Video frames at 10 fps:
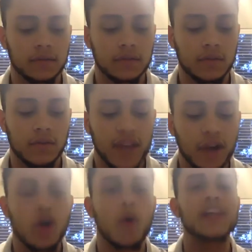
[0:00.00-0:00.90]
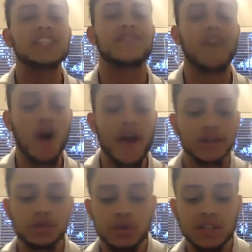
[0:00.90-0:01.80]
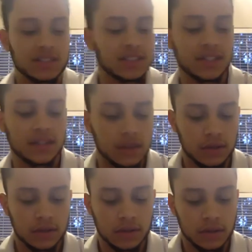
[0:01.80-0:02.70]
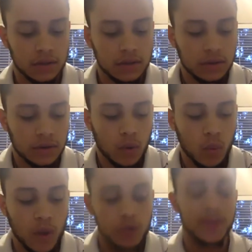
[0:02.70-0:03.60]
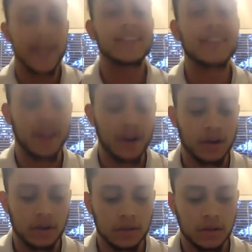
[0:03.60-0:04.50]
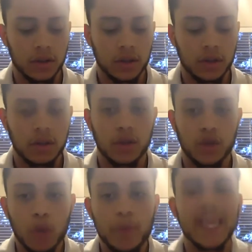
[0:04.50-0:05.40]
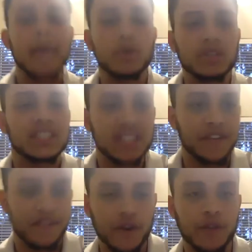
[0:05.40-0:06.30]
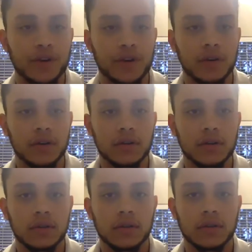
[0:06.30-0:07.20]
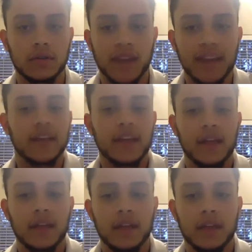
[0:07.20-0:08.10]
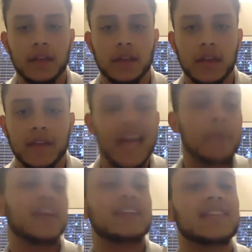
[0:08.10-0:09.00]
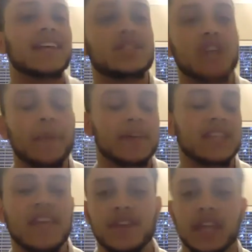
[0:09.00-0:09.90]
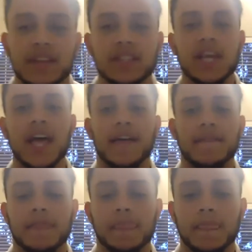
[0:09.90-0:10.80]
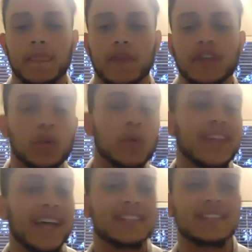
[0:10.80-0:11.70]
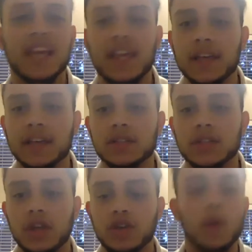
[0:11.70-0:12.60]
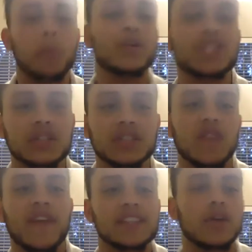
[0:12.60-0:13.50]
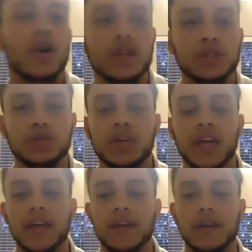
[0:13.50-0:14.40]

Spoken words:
right? Go as far as you can see. When you get there, you'll be able to see further, right? If that makes sense, drop a 7 in the chat, right? So what that's saying is, push yourself as hard as you can.